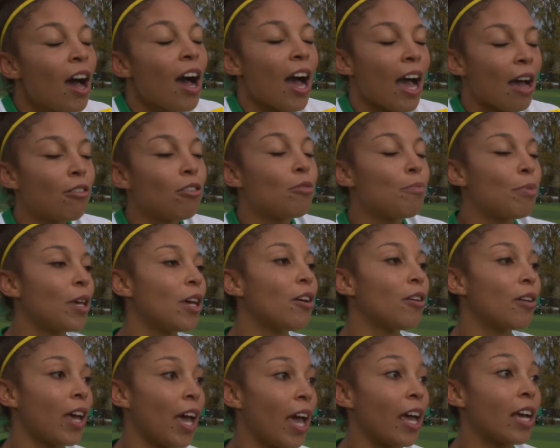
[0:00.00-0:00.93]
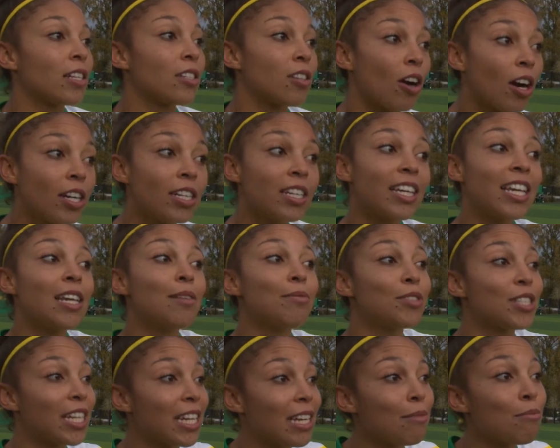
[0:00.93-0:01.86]
I will be okay. It's hard to keep
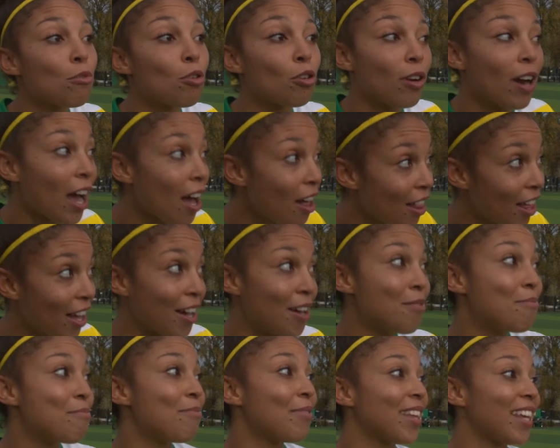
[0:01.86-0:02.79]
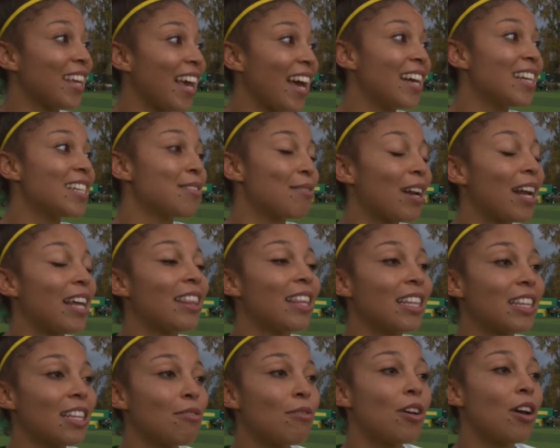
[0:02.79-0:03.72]
team morale up, yes, but I
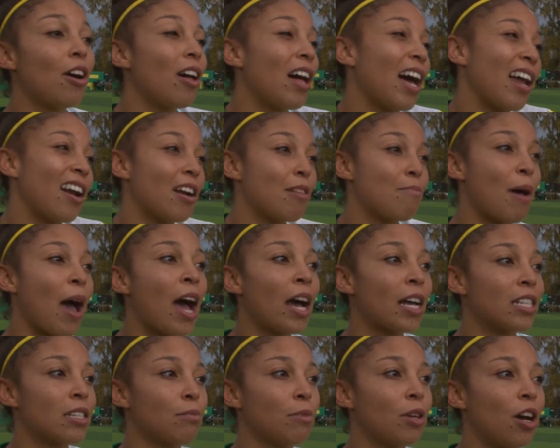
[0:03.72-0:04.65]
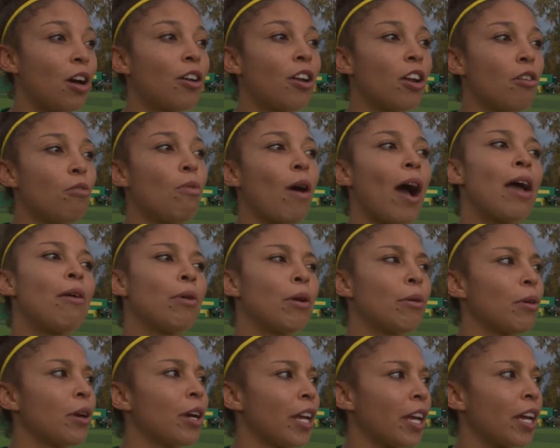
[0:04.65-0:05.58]
think that we all had our backs and we all know why we
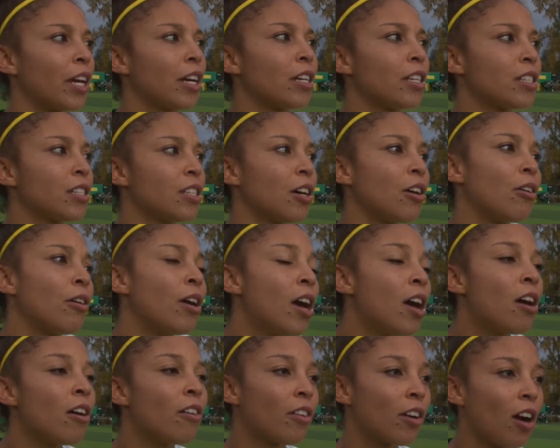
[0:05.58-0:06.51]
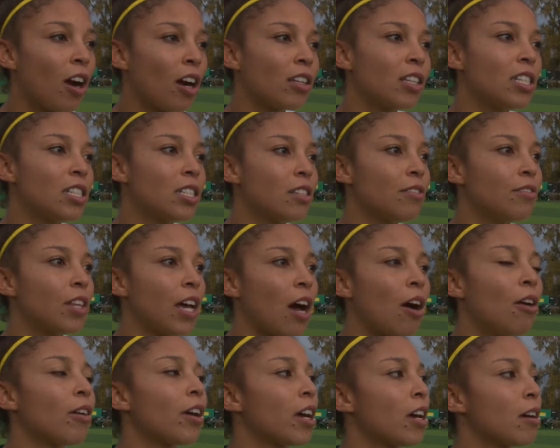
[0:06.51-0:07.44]
were here. So regardless of the
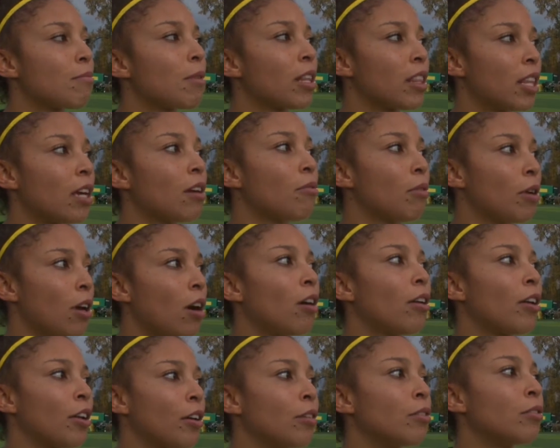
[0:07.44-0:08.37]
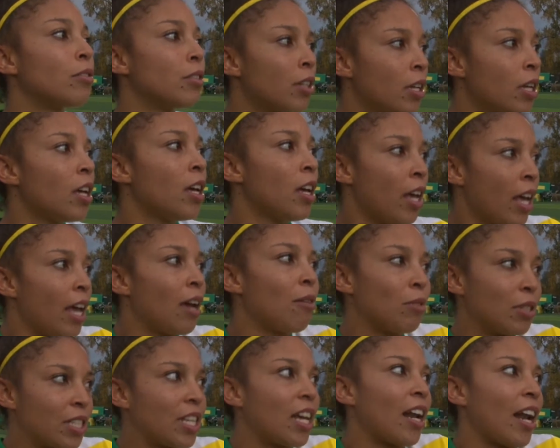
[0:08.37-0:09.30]
outcome, I think we all knew it
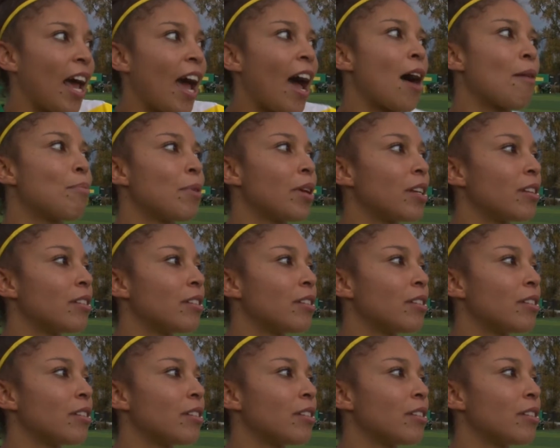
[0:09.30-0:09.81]
was gonna happen.